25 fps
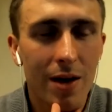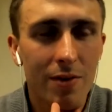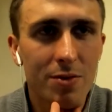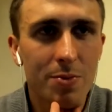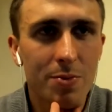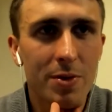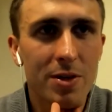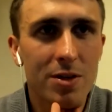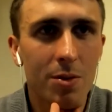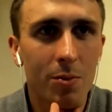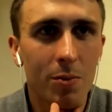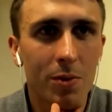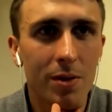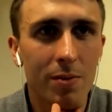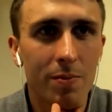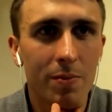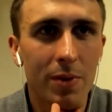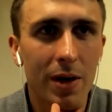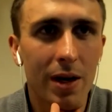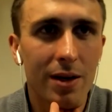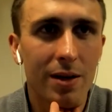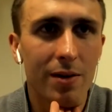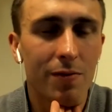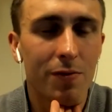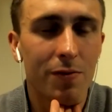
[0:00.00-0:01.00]
to be someone
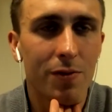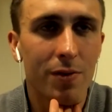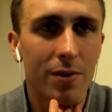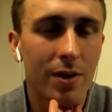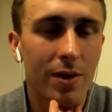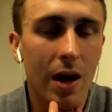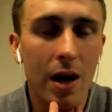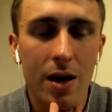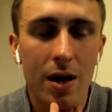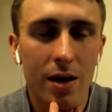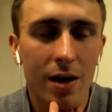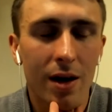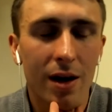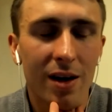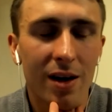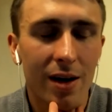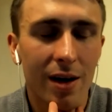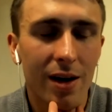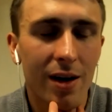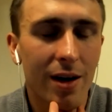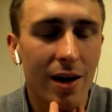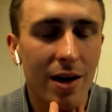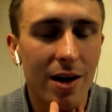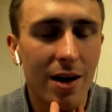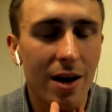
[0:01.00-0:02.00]
back in.
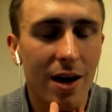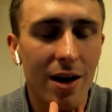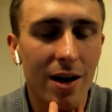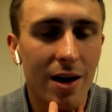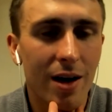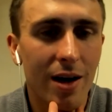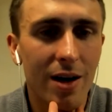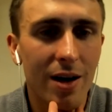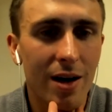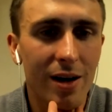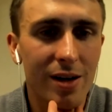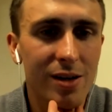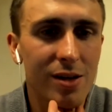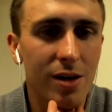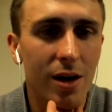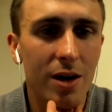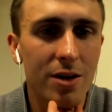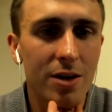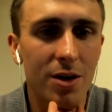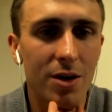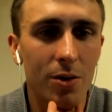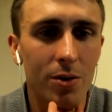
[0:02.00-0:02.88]
I don't